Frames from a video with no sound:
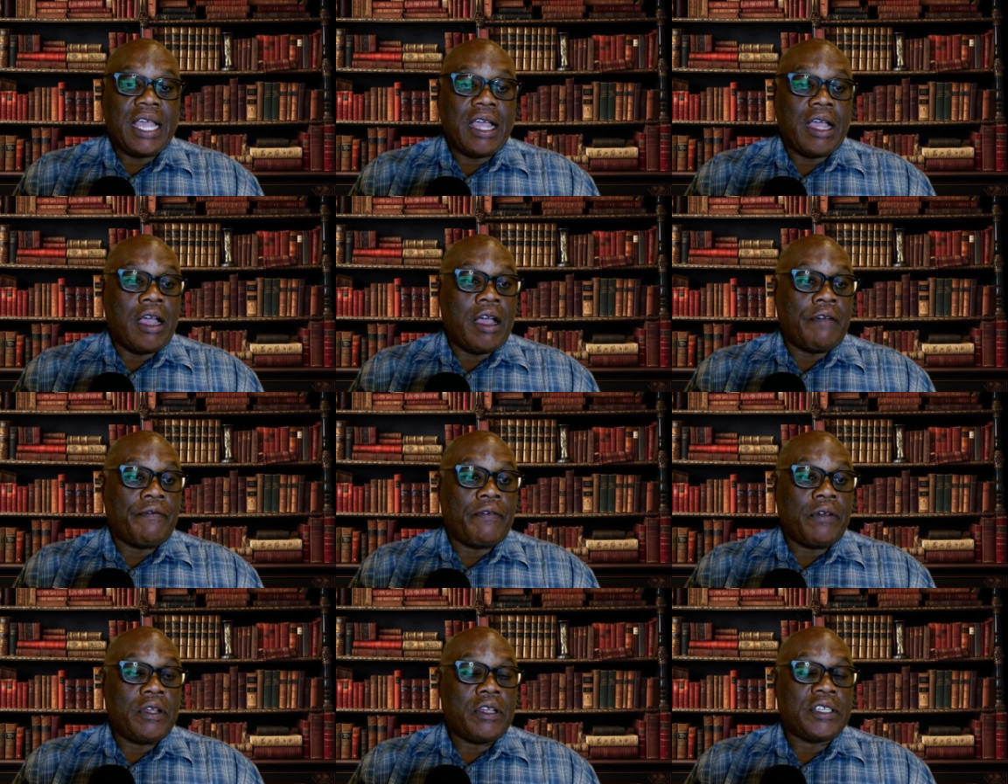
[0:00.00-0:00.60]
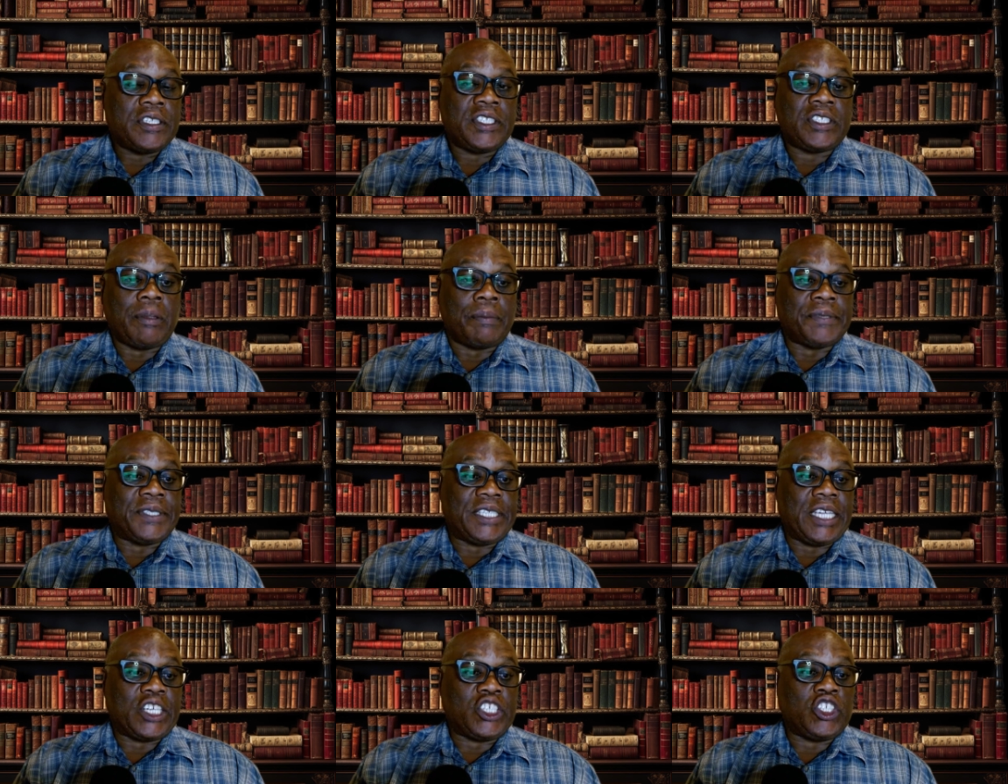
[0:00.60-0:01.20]
of
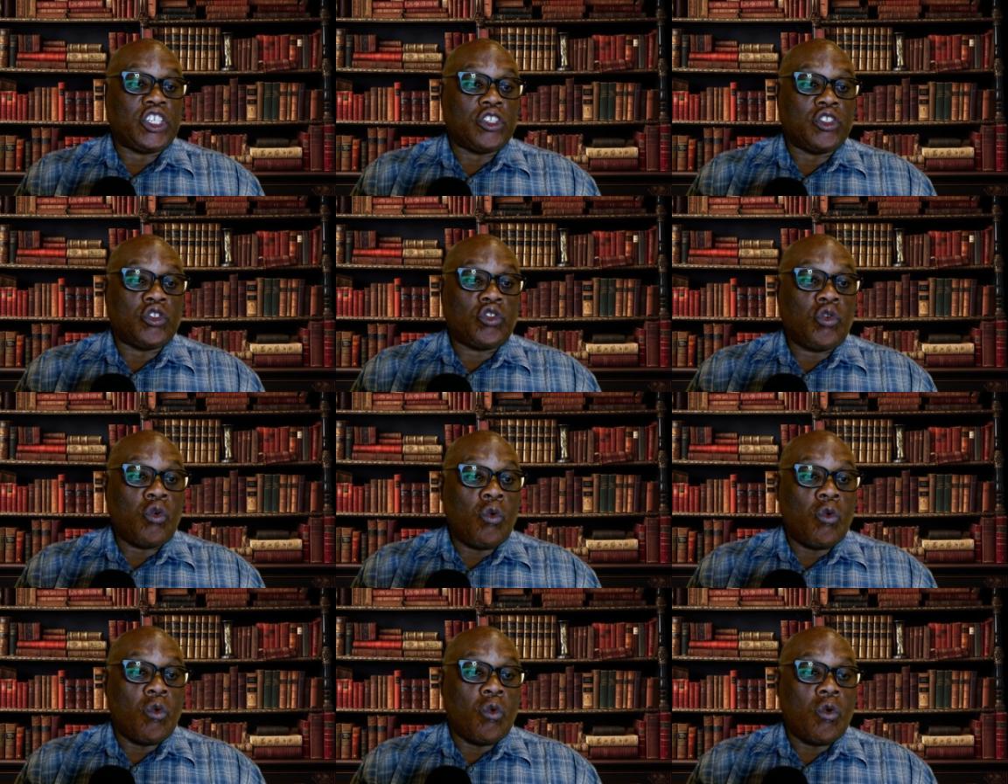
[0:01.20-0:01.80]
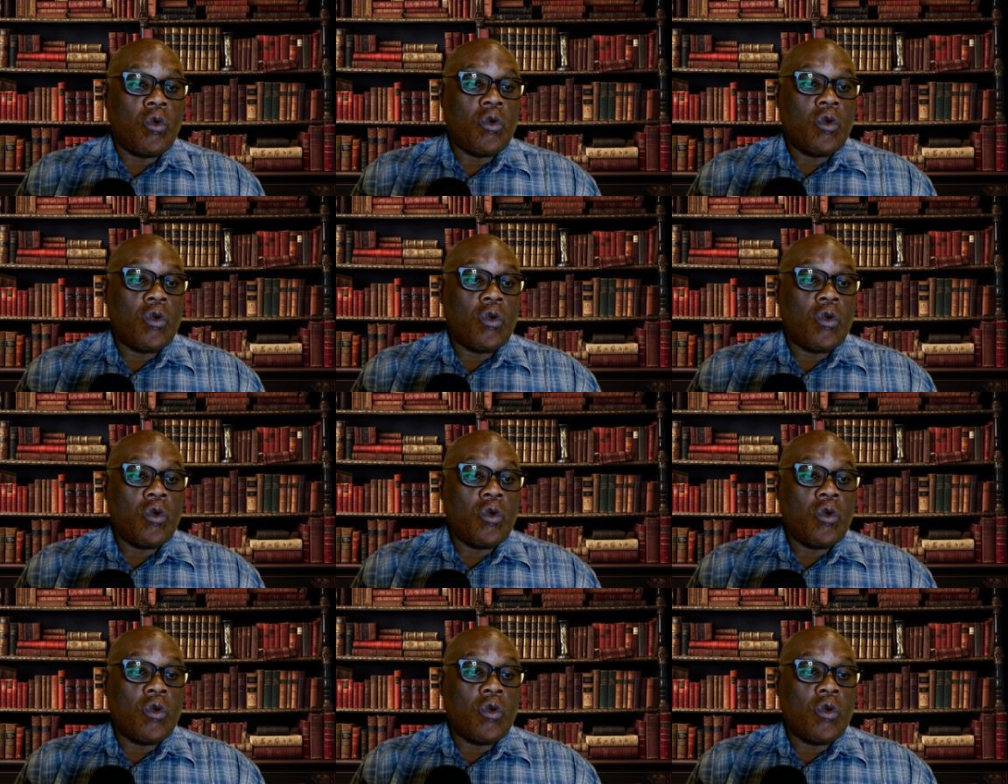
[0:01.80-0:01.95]
subsection 2,